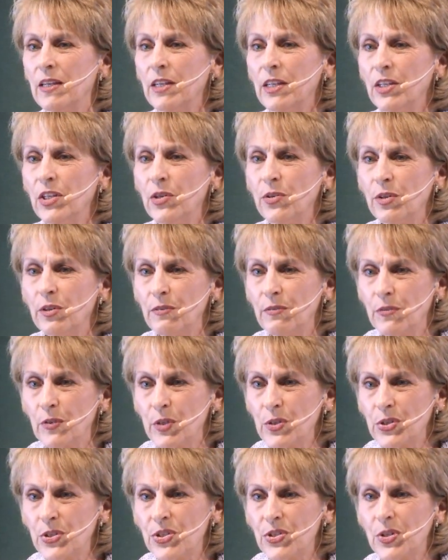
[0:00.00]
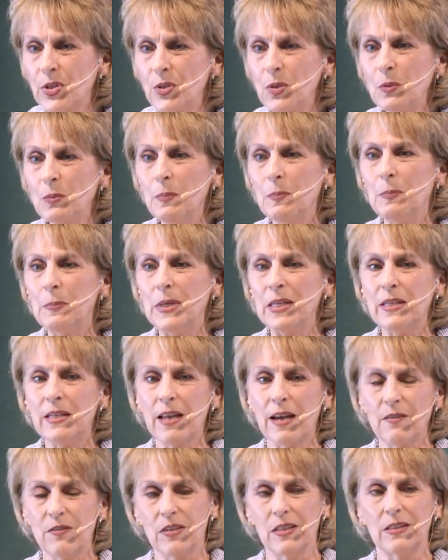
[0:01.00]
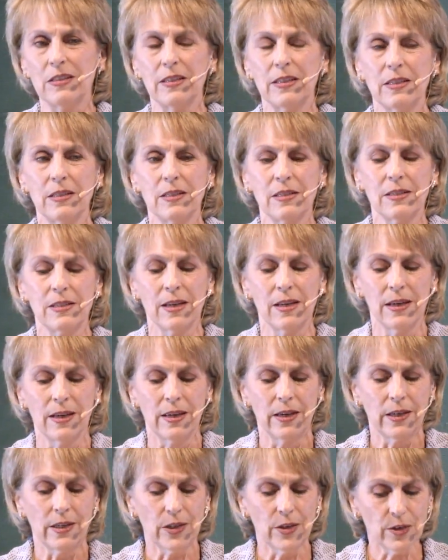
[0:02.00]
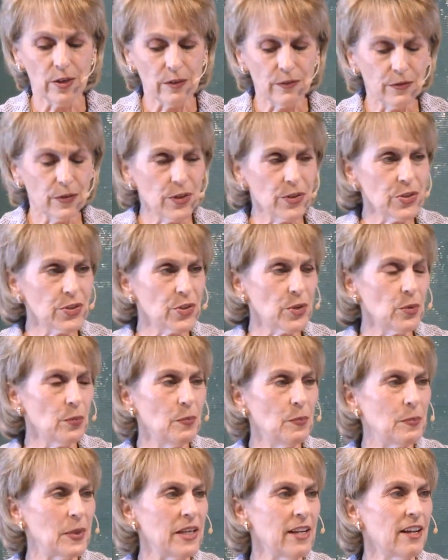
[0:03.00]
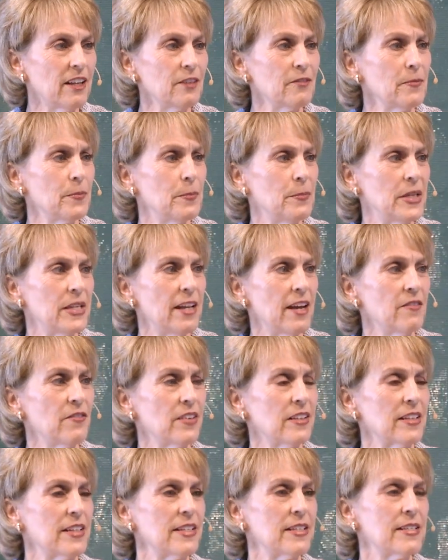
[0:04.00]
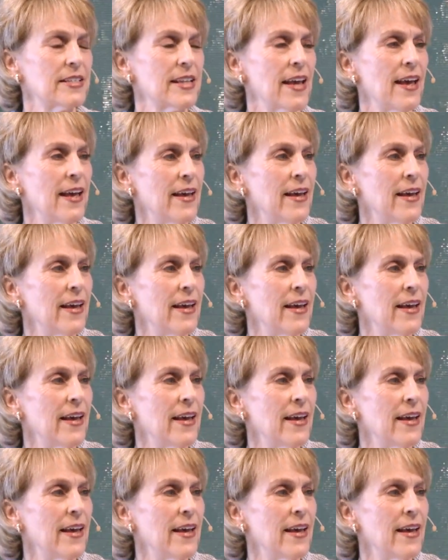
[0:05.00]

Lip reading: Universal benevolence. Universal benevolence.